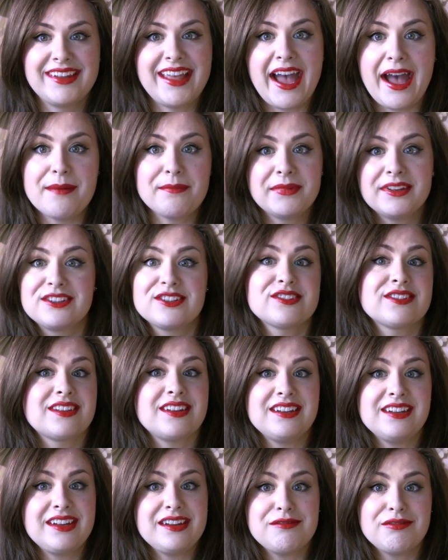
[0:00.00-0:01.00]
I'm just
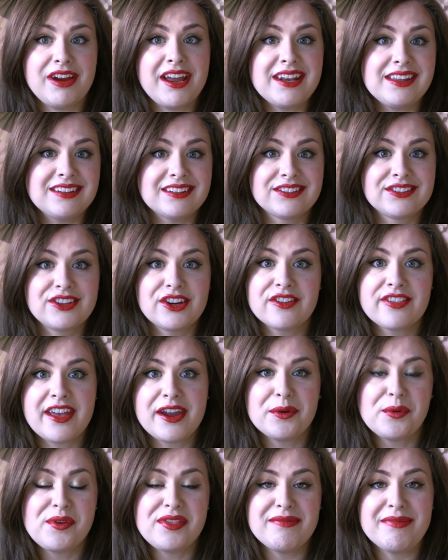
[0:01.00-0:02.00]
gonna get ready and you're
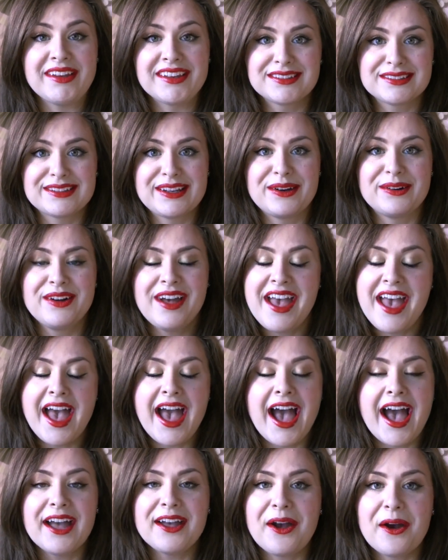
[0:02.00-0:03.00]
there with me. So
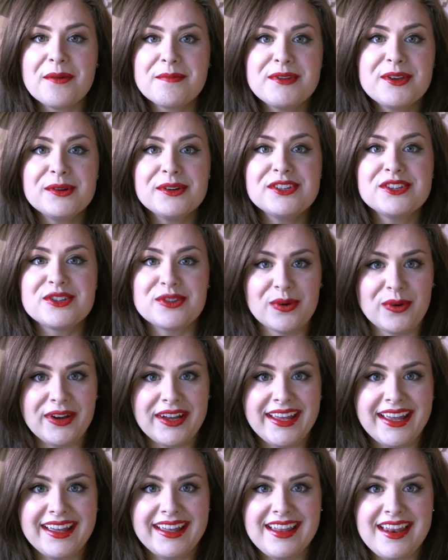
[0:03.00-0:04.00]
I hope you
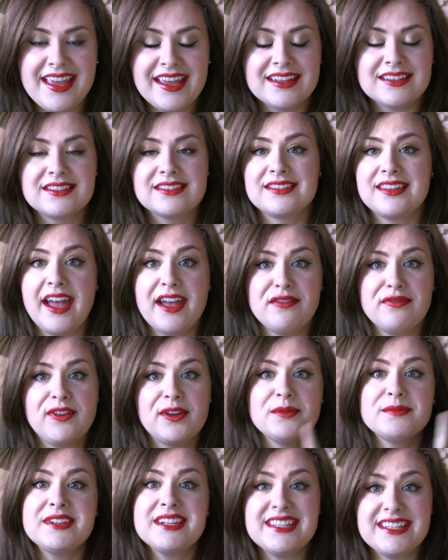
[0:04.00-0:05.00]
enjoy it. I
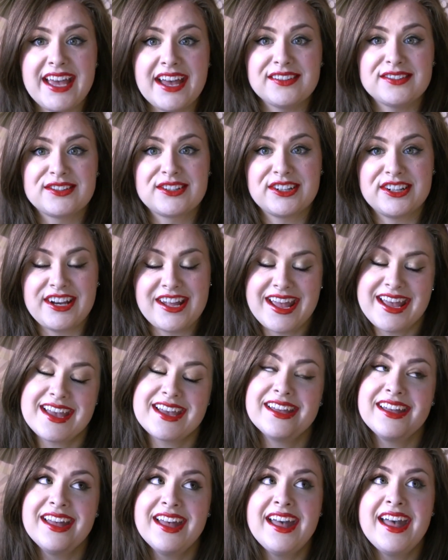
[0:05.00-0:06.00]
filmed it
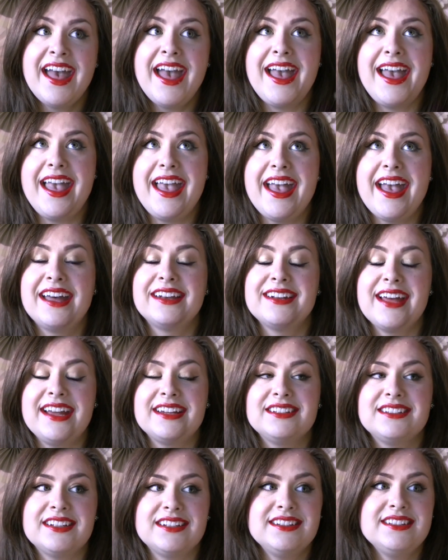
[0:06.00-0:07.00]
yesterday and
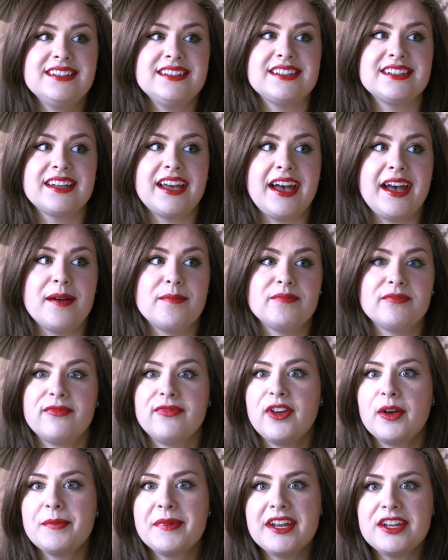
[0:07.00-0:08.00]
I didn't
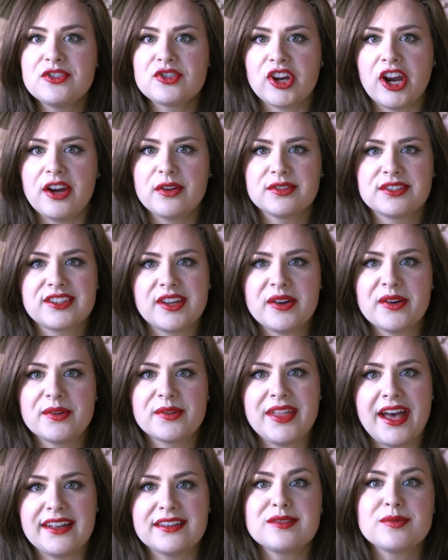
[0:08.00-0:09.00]
film an intro,
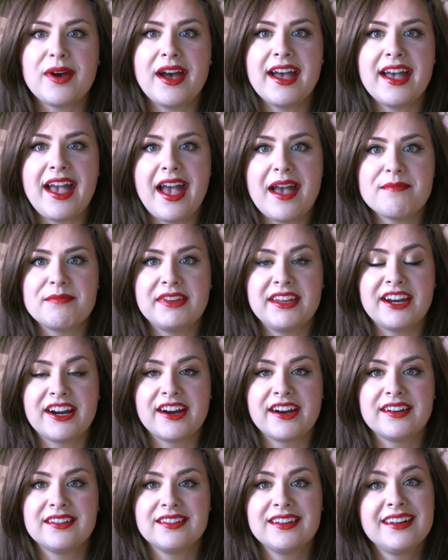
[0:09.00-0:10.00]
so that's why I'm
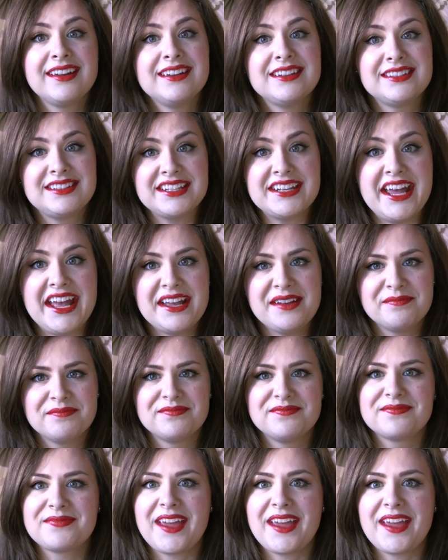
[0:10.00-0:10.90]
here today.